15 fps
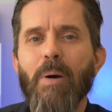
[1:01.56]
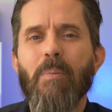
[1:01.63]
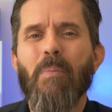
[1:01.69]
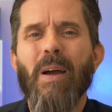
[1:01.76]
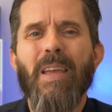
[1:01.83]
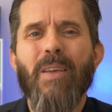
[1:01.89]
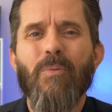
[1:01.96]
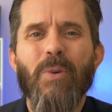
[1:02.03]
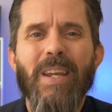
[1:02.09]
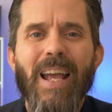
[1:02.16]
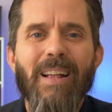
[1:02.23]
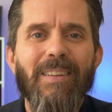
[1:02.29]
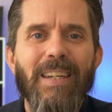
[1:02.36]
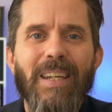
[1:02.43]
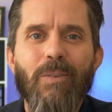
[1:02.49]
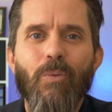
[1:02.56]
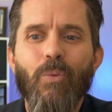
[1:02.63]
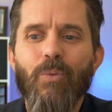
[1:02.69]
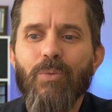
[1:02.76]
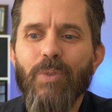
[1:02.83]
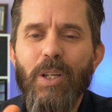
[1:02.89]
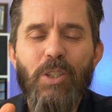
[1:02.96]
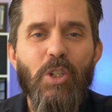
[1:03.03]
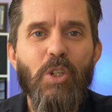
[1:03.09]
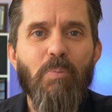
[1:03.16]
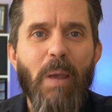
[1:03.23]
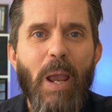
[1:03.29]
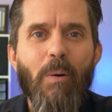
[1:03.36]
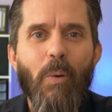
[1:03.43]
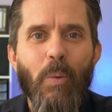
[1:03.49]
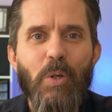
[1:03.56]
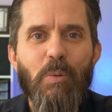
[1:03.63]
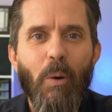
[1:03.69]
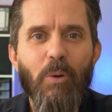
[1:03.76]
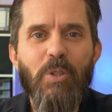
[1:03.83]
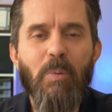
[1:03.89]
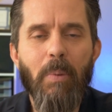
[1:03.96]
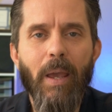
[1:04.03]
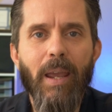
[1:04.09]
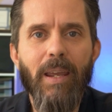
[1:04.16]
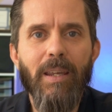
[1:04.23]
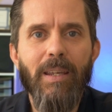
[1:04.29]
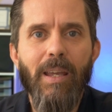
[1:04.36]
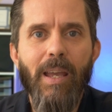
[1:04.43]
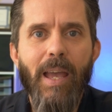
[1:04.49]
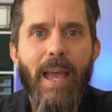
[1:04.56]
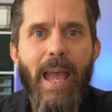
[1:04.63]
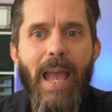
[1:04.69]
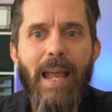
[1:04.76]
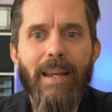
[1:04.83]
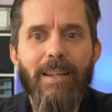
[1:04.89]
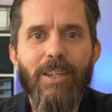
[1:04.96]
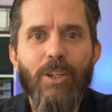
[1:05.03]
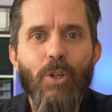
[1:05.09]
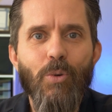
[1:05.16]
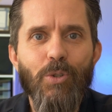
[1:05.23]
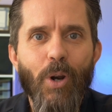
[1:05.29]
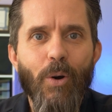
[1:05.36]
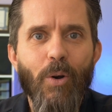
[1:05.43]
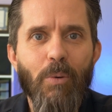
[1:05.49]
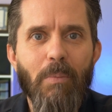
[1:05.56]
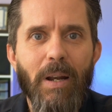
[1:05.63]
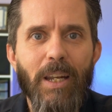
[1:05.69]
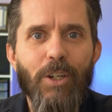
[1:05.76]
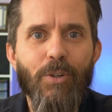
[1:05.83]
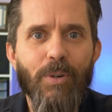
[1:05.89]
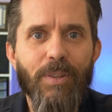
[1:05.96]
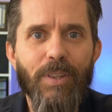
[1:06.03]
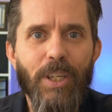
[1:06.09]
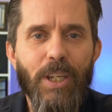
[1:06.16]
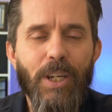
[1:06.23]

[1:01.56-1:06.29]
But in reality, let's just pay what we're supposed to pay and use our own money during the